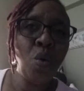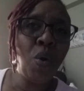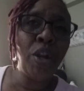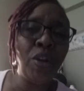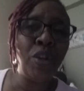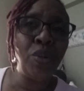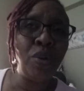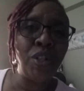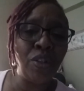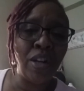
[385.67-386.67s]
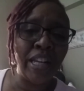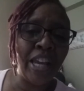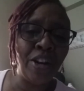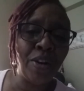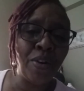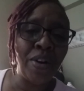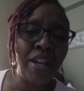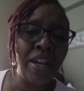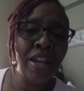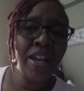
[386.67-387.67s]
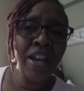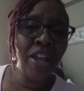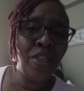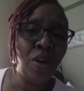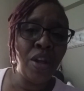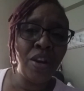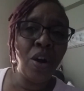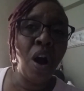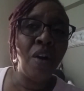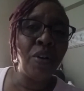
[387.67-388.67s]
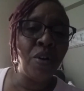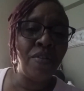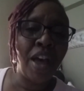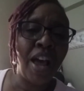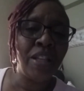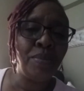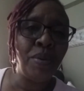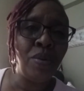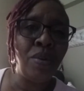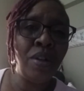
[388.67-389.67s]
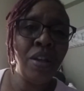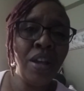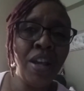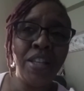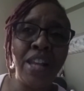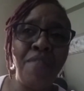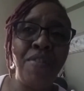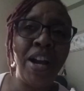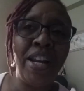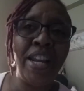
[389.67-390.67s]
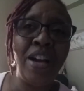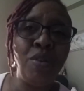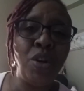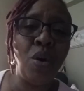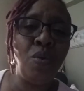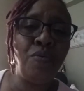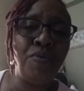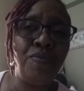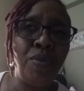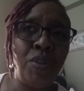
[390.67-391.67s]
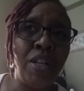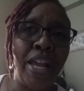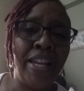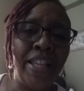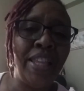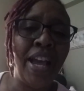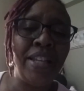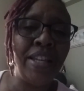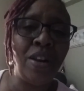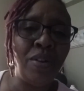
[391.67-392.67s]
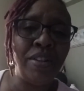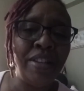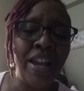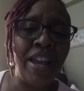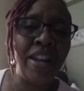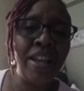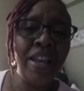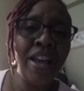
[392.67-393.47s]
What are you going to do? Is she going to lay in a gurney in the corridor of the hospital until I find out, until I get there? I said, I don't understand.